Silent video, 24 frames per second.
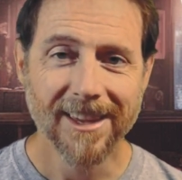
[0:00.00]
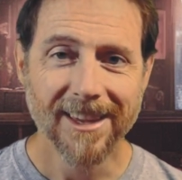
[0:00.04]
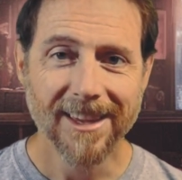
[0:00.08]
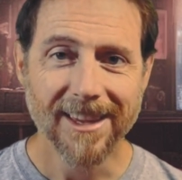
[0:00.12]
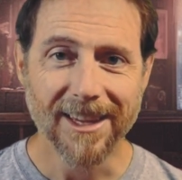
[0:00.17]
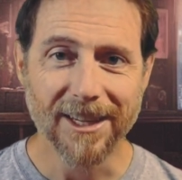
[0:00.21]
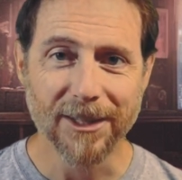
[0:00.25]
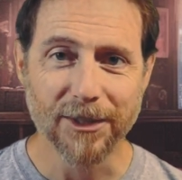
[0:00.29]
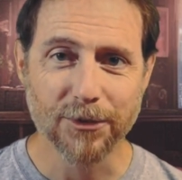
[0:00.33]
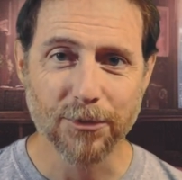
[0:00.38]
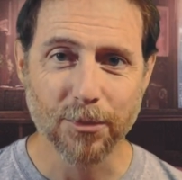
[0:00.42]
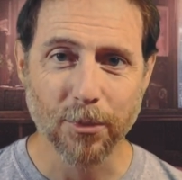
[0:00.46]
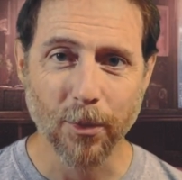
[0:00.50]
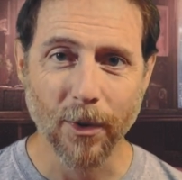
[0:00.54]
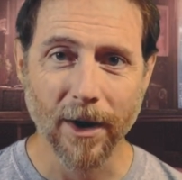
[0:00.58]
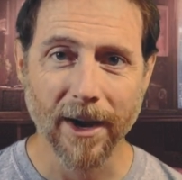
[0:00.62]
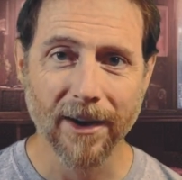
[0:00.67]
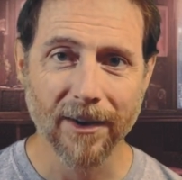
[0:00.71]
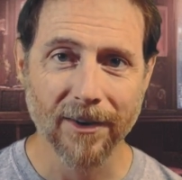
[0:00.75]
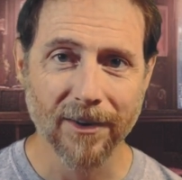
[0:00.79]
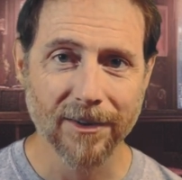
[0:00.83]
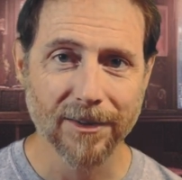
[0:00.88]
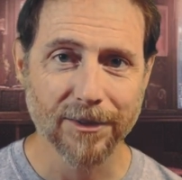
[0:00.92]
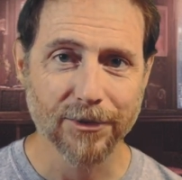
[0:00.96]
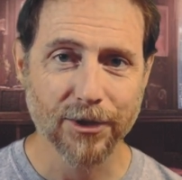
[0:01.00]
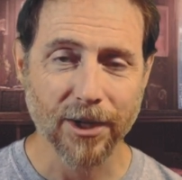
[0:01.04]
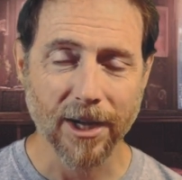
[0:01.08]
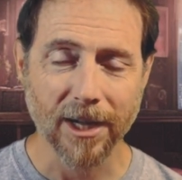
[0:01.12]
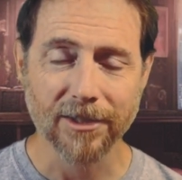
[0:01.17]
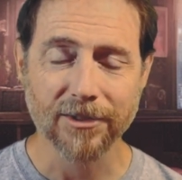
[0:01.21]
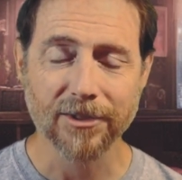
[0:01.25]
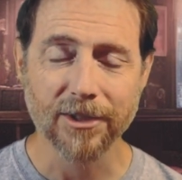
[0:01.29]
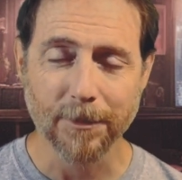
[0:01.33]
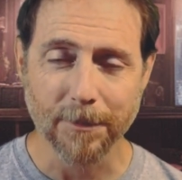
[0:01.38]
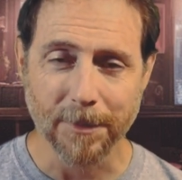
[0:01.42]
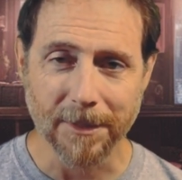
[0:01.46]
is where
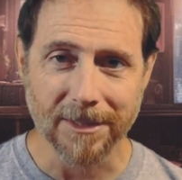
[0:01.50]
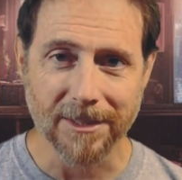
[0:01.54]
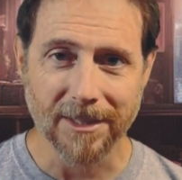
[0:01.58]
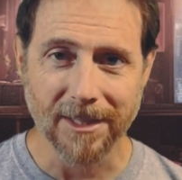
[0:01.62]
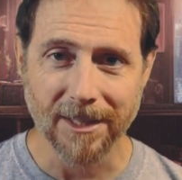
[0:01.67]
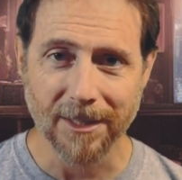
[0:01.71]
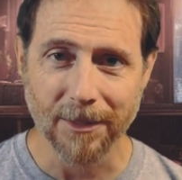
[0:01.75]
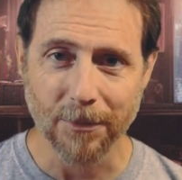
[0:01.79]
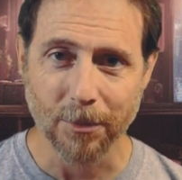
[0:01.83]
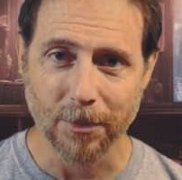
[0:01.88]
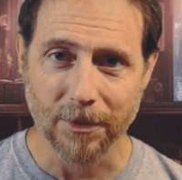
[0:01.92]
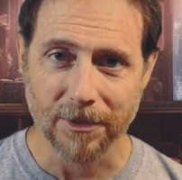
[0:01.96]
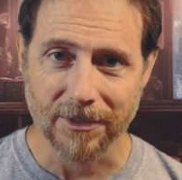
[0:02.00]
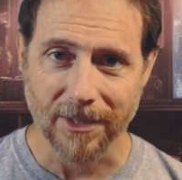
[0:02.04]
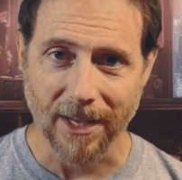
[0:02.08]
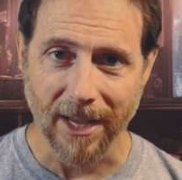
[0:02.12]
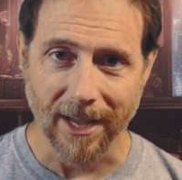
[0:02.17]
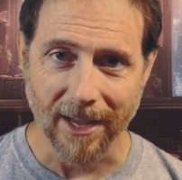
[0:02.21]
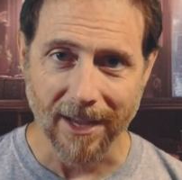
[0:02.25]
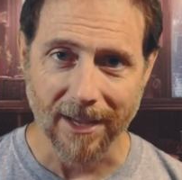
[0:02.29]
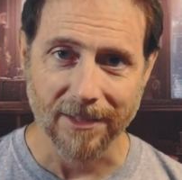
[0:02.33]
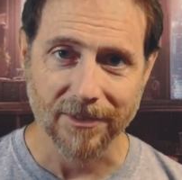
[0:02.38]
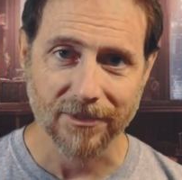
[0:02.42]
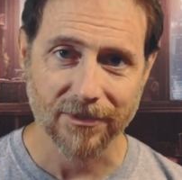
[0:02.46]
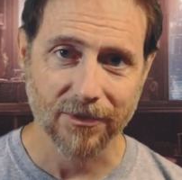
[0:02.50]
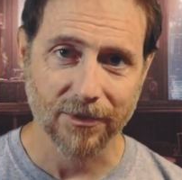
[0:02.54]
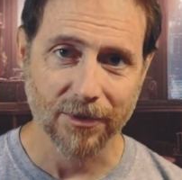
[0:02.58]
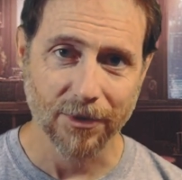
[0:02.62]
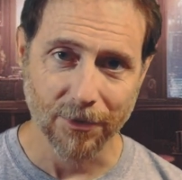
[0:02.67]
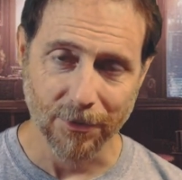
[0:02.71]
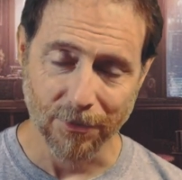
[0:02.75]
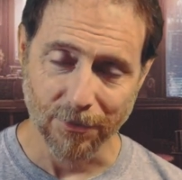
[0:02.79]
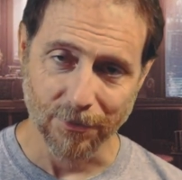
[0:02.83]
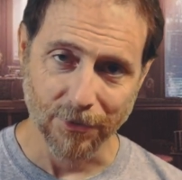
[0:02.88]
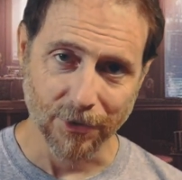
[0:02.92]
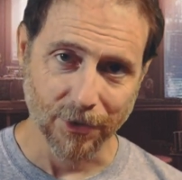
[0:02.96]
ChatGPT was asked
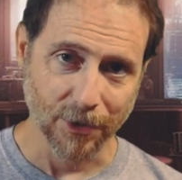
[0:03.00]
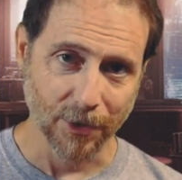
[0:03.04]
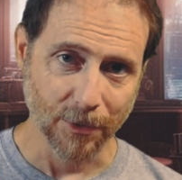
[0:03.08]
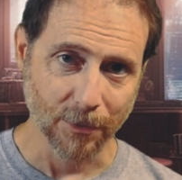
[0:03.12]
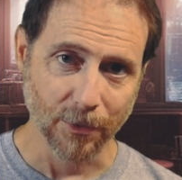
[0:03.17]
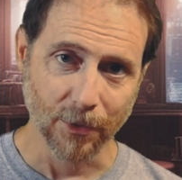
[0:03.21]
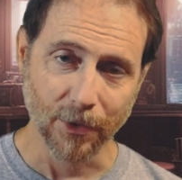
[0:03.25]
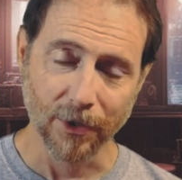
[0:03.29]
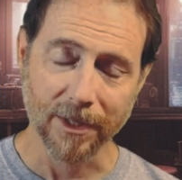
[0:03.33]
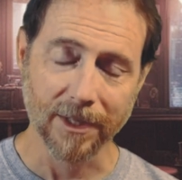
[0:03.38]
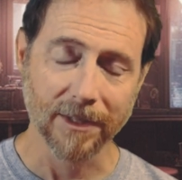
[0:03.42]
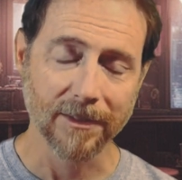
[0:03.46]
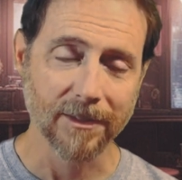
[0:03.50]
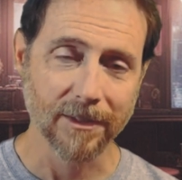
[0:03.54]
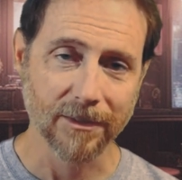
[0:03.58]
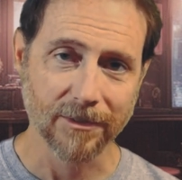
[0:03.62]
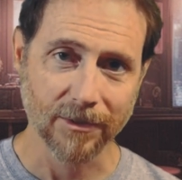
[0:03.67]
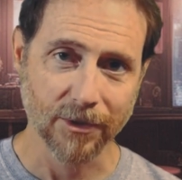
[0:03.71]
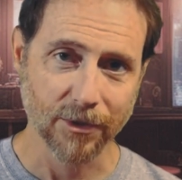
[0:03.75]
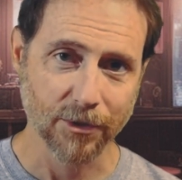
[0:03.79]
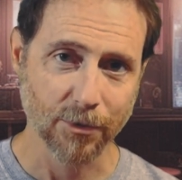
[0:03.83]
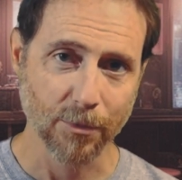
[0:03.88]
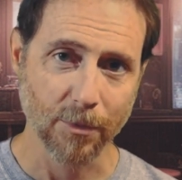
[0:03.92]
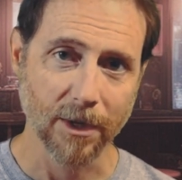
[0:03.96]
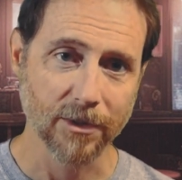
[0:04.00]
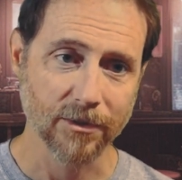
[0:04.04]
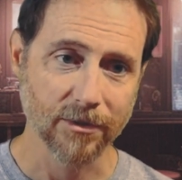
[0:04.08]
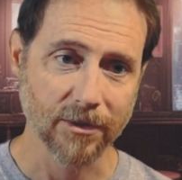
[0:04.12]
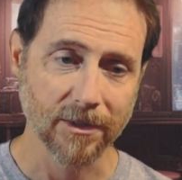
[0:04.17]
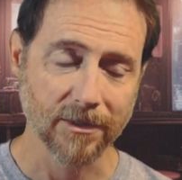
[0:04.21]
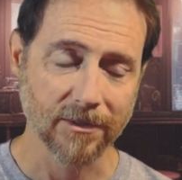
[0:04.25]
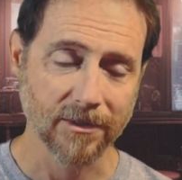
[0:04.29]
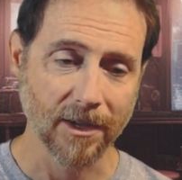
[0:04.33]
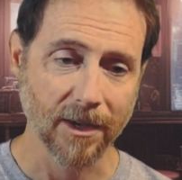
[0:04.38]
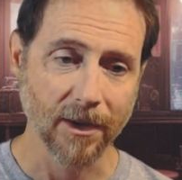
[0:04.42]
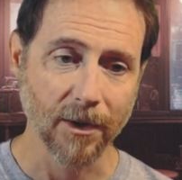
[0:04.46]
to, look at this situation
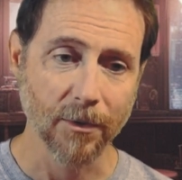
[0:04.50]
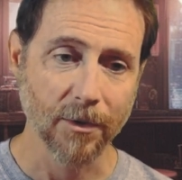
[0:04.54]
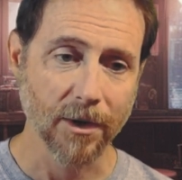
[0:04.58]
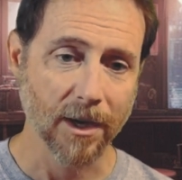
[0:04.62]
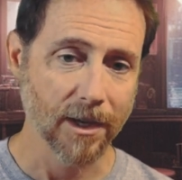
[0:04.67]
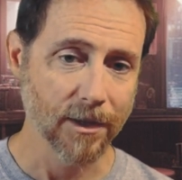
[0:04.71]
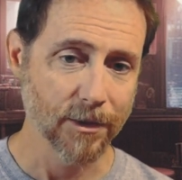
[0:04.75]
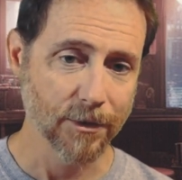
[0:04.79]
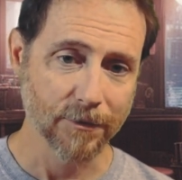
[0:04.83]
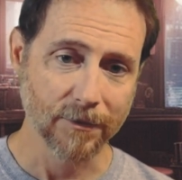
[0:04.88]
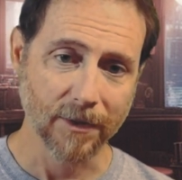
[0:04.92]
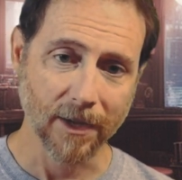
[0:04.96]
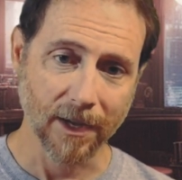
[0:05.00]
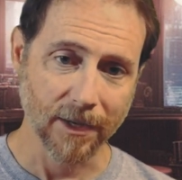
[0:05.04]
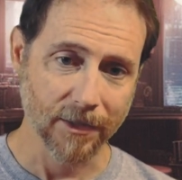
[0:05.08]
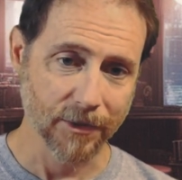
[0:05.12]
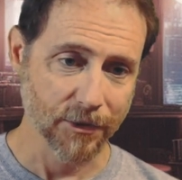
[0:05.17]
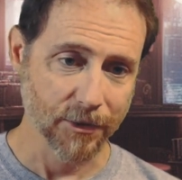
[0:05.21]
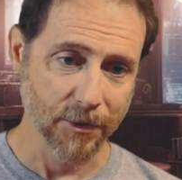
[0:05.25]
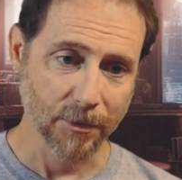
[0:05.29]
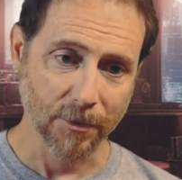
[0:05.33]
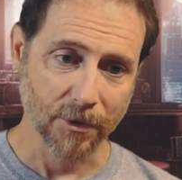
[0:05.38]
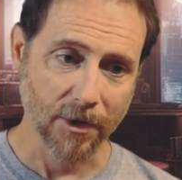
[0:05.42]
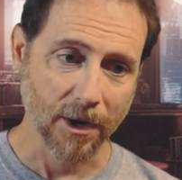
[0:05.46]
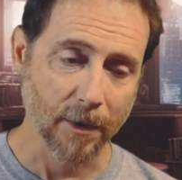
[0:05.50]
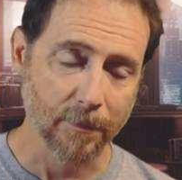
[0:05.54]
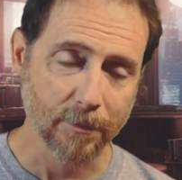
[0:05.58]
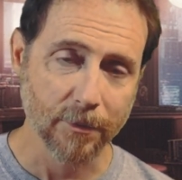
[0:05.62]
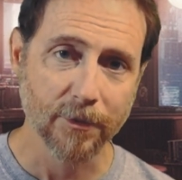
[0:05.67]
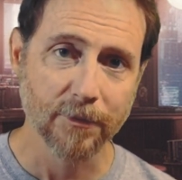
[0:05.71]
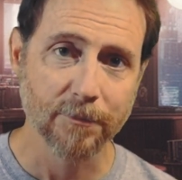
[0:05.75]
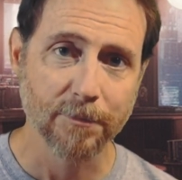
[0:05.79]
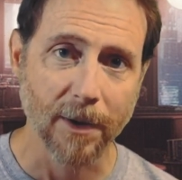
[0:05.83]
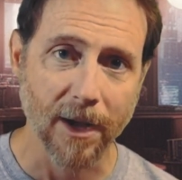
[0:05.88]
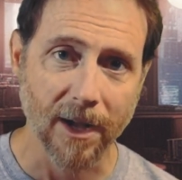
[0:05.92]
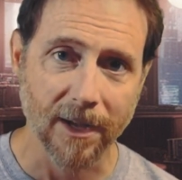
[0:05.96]
and say, okay, you've got, a couple
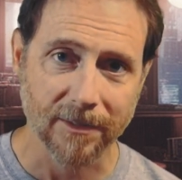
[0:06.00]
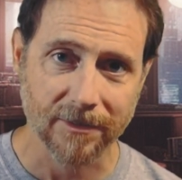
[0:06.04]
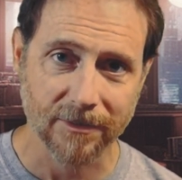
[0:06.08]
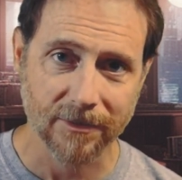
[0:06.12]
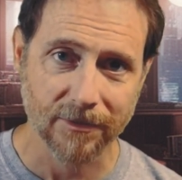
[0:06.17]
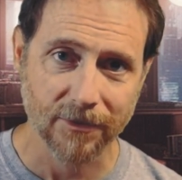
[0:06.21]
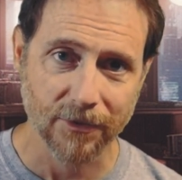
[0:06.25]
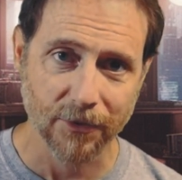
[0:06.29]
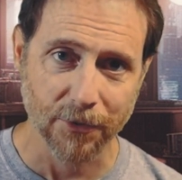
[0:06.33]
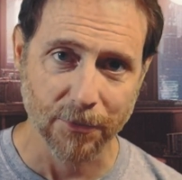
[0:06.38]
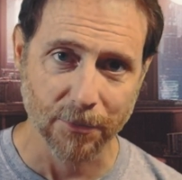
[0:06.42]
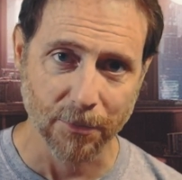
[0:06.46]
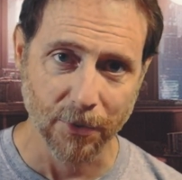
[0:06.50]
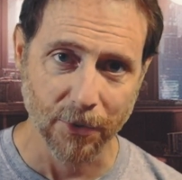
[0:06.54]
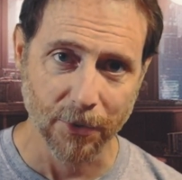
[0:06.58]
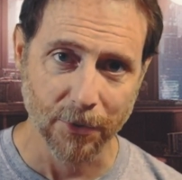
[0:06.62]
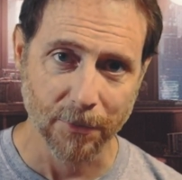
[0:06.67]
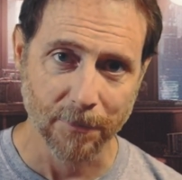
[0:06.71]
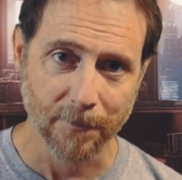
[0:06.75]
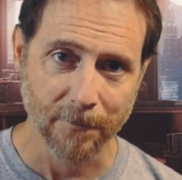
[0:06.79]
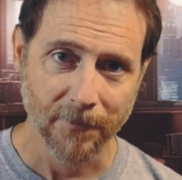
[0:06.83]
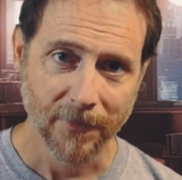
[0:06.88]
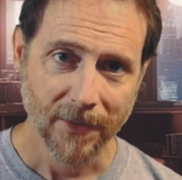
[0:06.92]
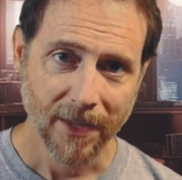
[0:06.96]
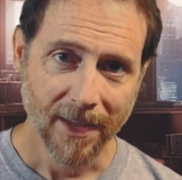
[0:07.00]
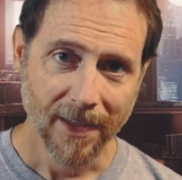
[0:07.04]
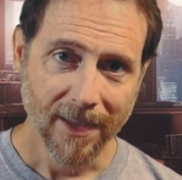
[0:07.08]
of boxes in the room,